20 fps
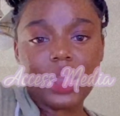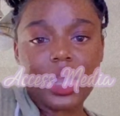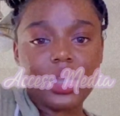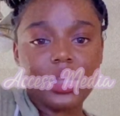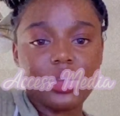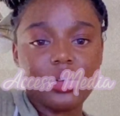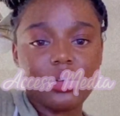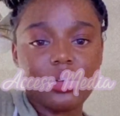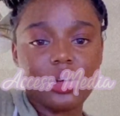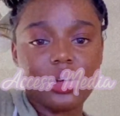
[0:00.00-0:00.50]

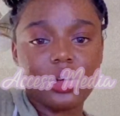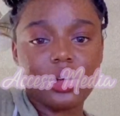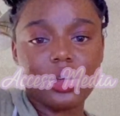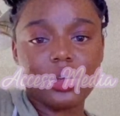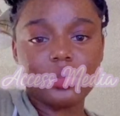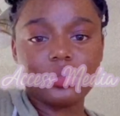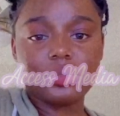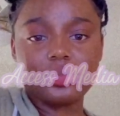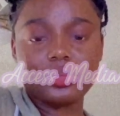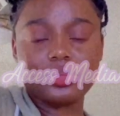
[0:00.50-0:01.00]
Thank you,
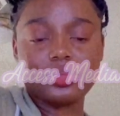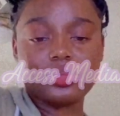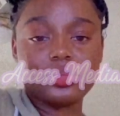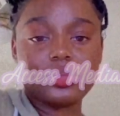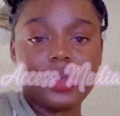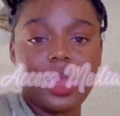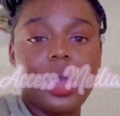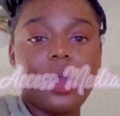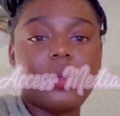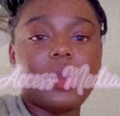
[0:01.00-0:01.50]
girl.
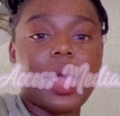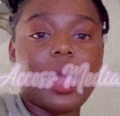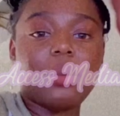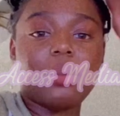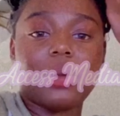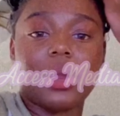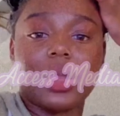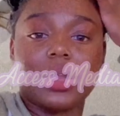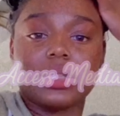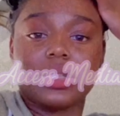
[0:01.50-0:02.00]
I don't
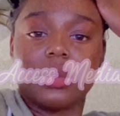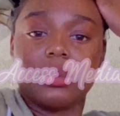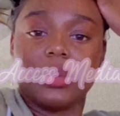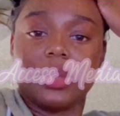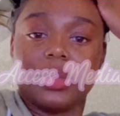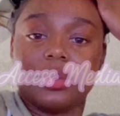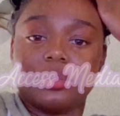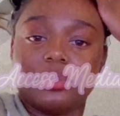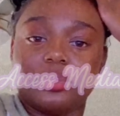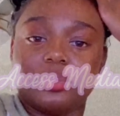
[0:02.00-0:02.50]
like braids on
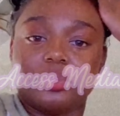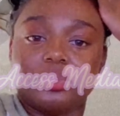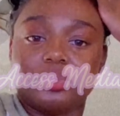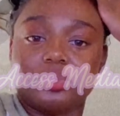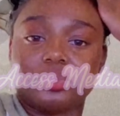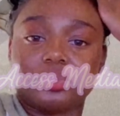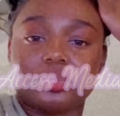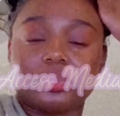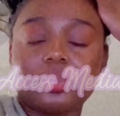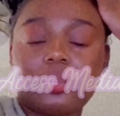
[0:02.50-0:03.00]
me.
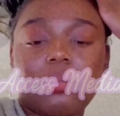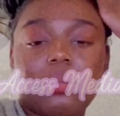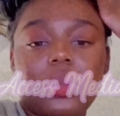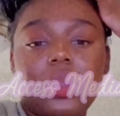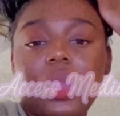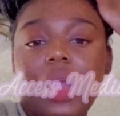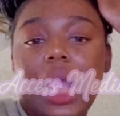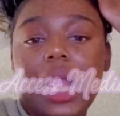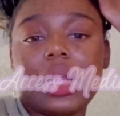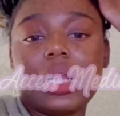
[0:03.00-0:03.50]

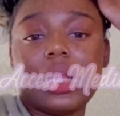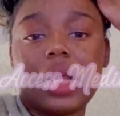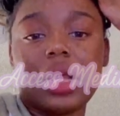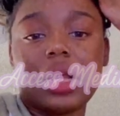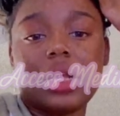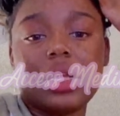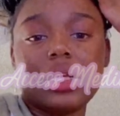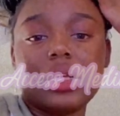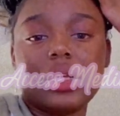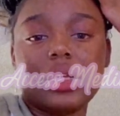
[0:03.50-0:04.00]
I look
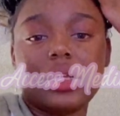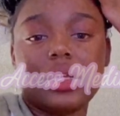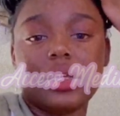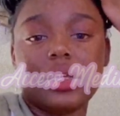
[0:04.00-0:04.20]
like a little